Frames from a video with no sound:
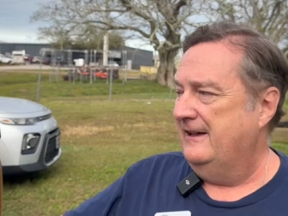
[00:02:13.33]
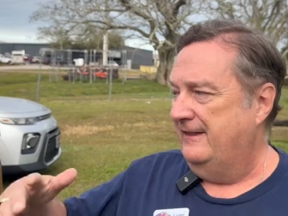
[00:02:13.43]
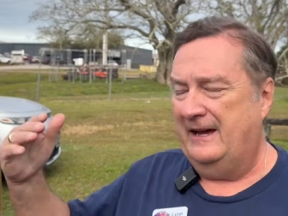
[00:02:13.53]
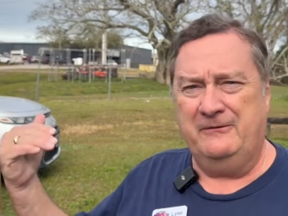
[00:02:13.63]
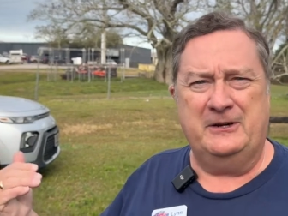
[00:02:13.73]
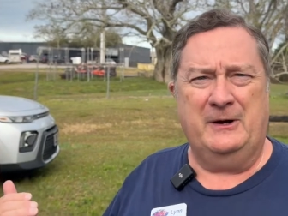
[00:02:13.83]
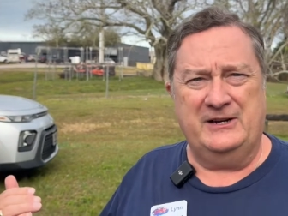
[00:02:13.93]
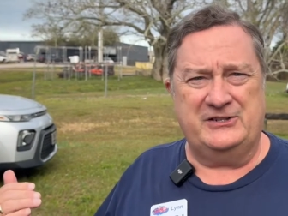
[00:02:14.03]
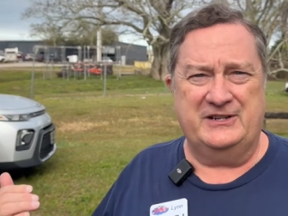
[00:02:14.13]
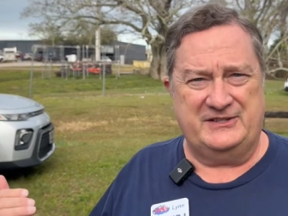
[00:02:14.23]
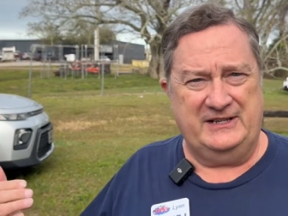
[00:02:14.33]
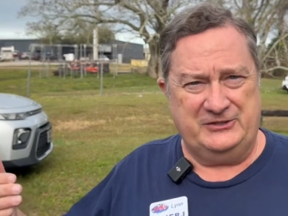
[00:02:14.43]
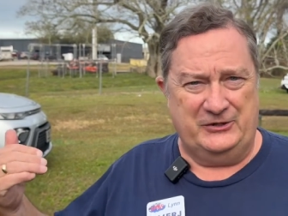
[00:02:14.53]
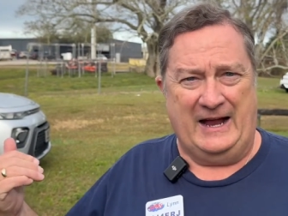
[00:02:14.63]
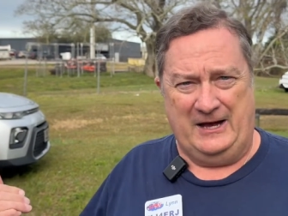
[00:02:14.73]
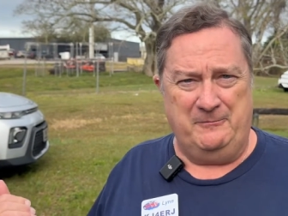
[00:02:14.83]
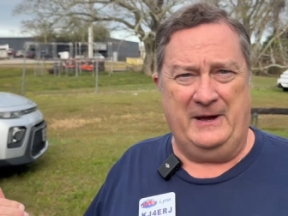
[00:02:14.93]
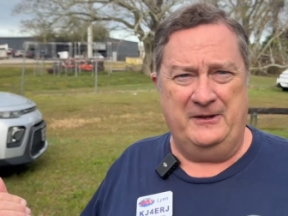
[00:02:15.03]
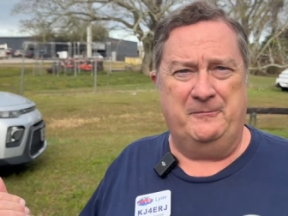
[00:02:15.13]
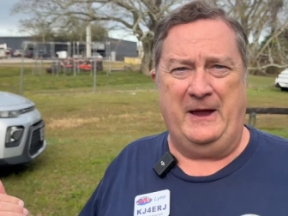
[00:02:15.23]
That requires you to set your
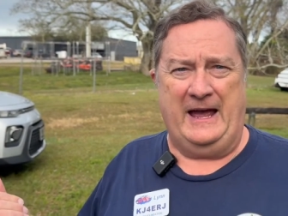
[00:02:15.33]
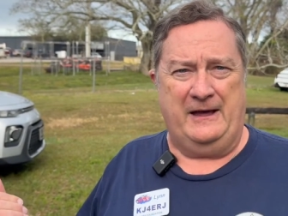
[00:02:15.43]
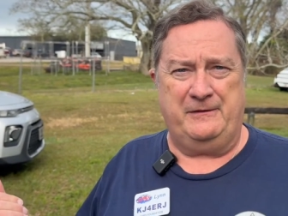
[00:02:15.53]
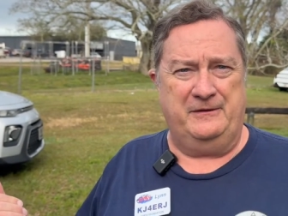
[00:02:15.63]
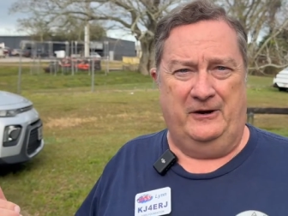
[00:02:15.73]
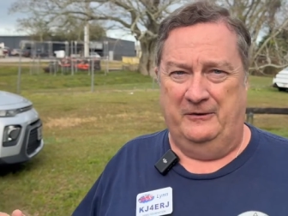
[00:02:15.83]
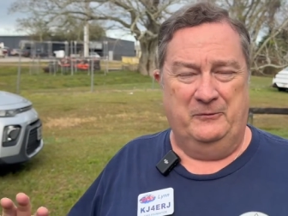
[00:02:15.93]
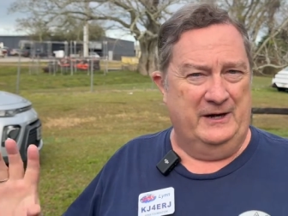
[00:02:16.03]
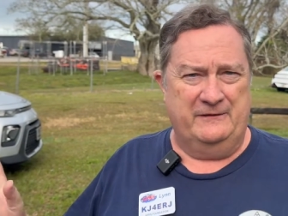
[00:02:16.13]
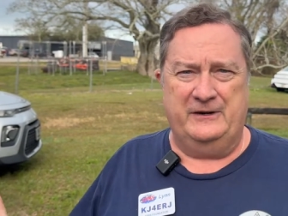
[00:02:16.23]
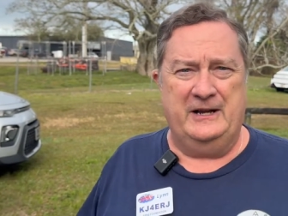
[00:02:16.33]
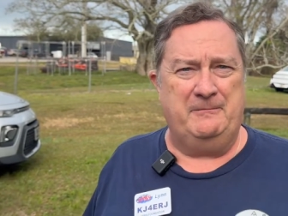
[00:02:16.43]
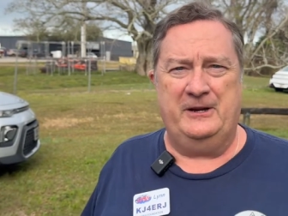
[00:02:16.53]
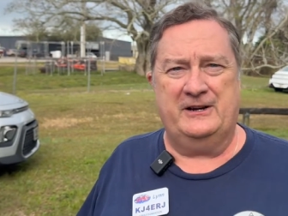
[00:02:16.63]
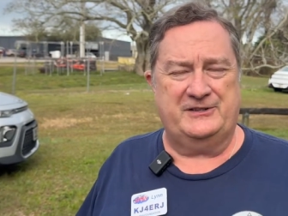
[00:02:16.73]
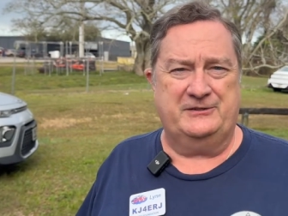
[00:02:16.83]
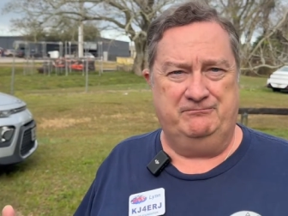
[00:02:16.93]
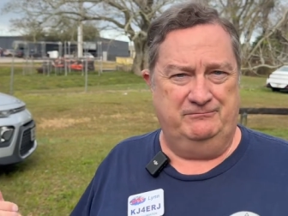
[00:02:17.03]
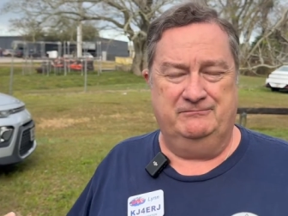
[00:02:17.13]
outbound path on whatever APRS